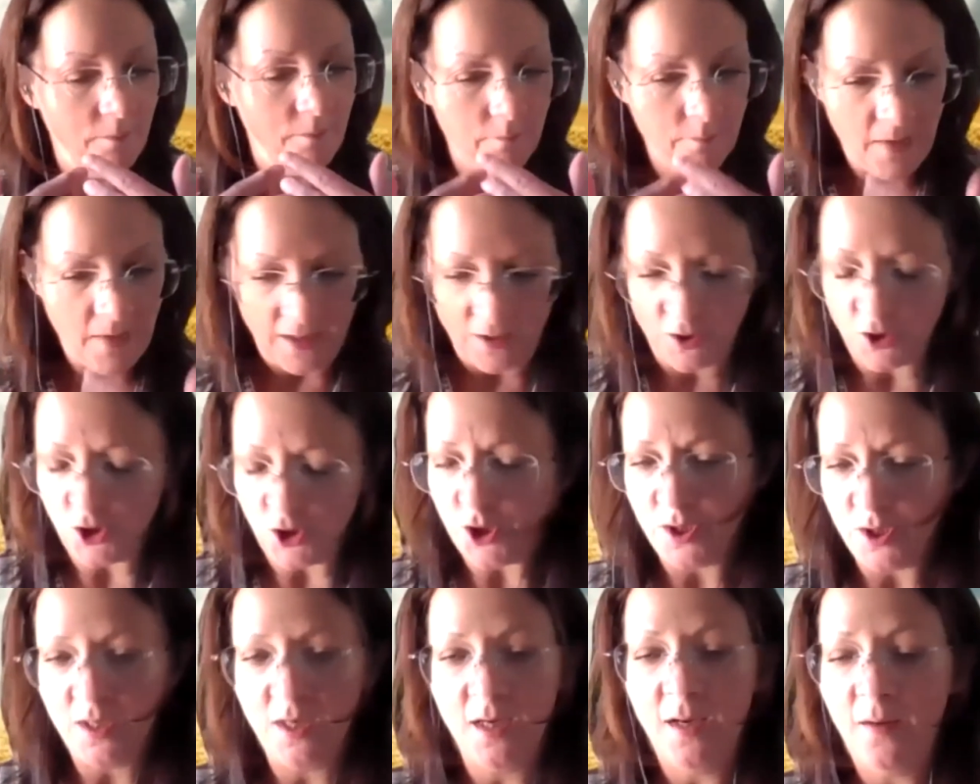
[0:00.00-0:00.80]

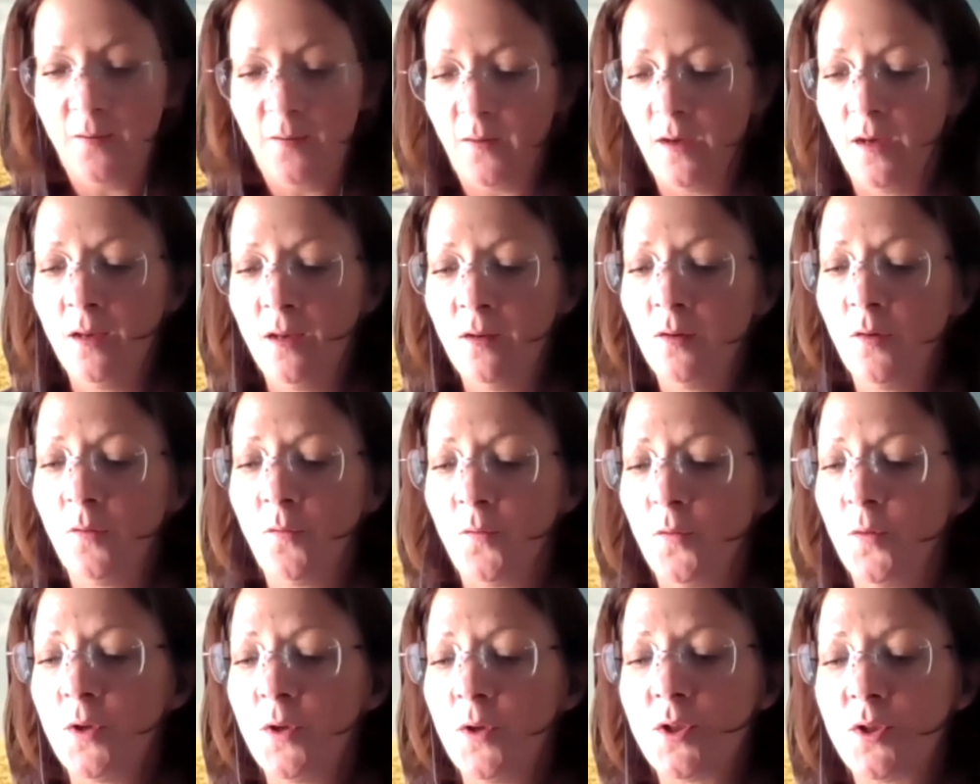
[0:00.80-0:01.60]
mention it in the
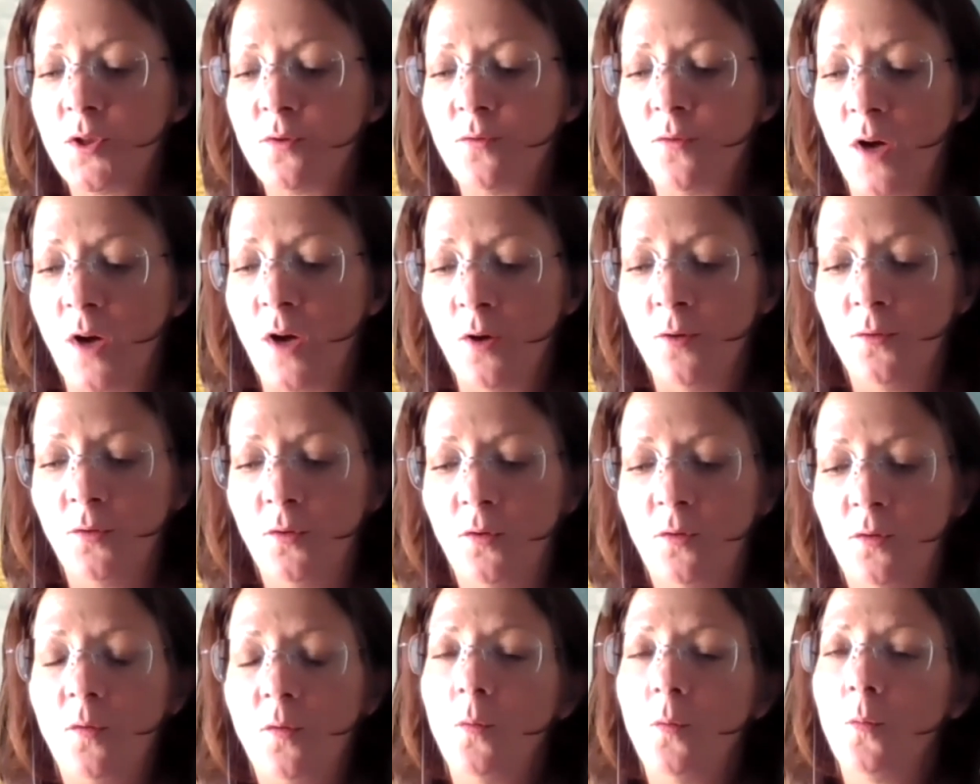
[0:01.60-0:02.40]
first
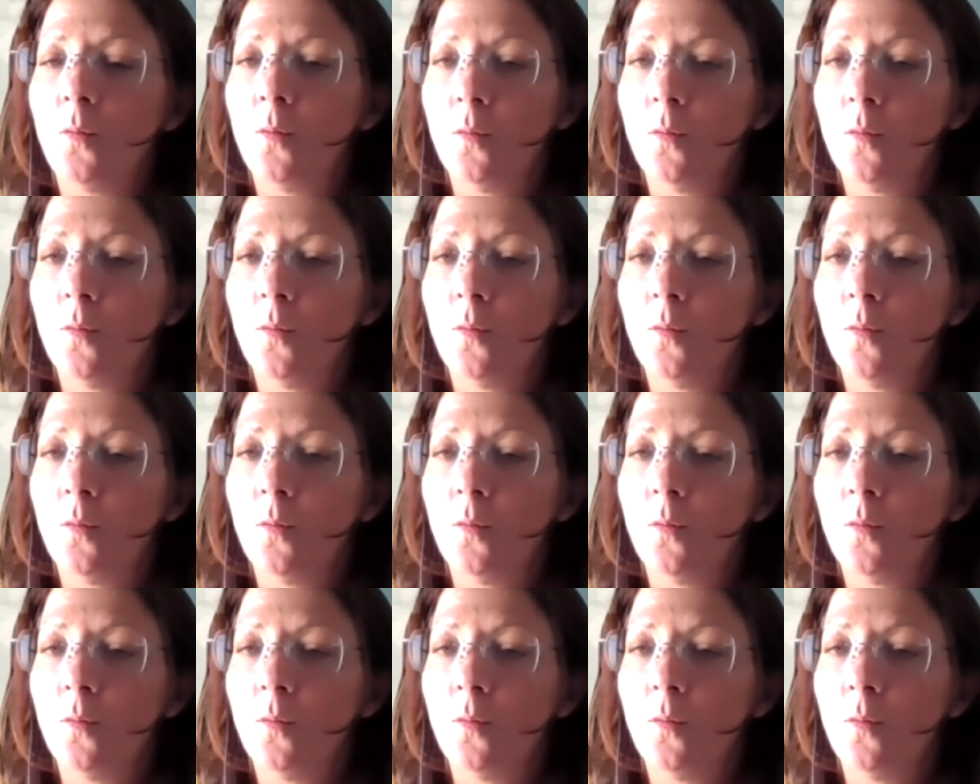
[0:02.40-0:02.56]
round